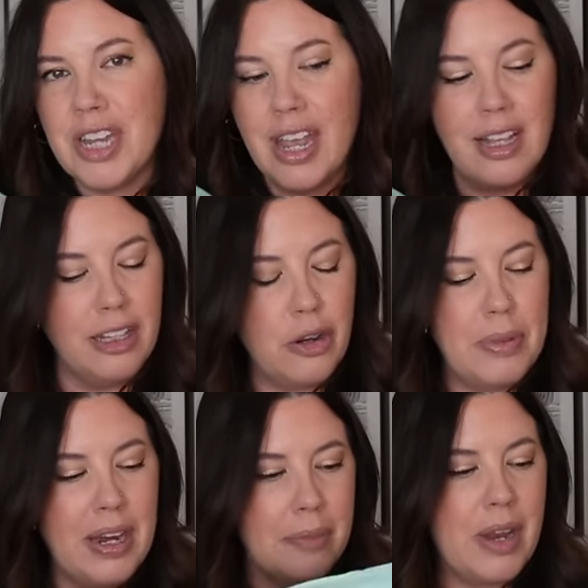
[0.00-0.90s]
take a little
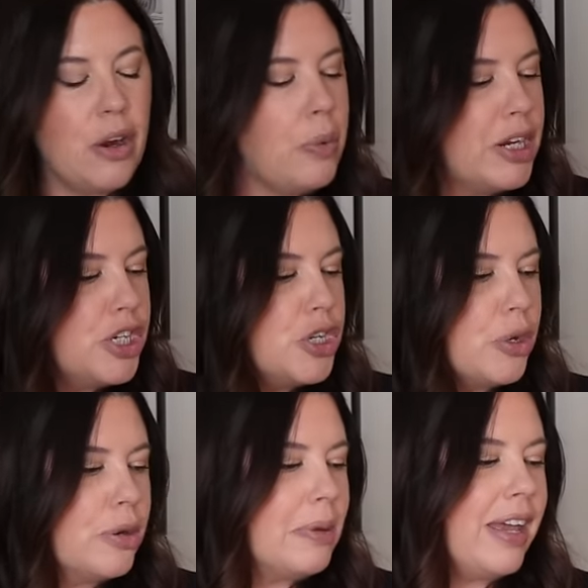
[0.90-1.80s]
bit. I'm not quite
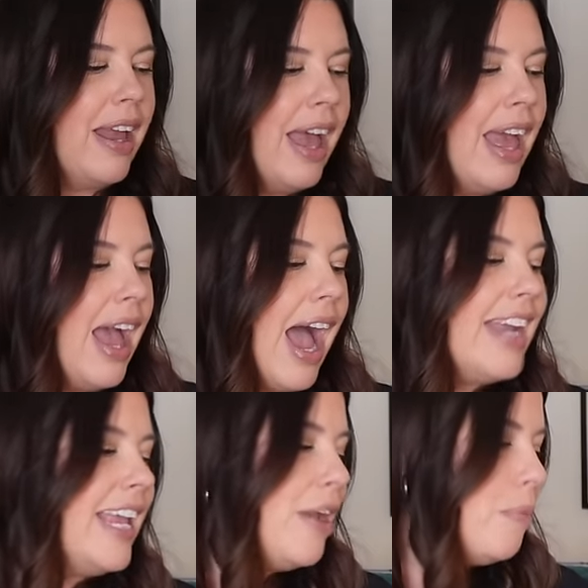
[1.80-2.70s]
sure, but
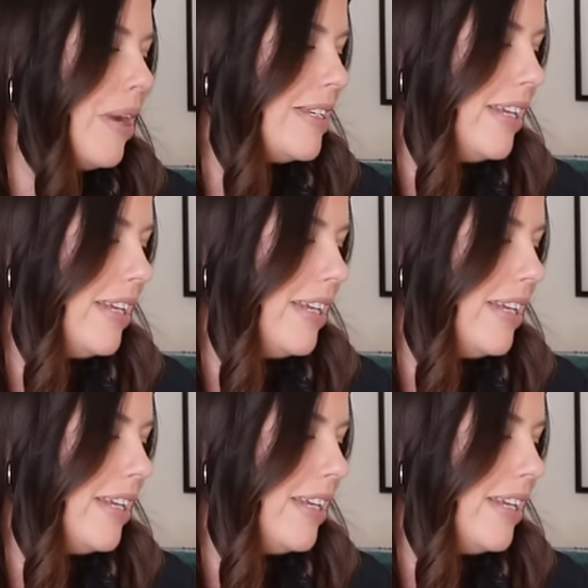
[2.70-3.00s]
I can't wait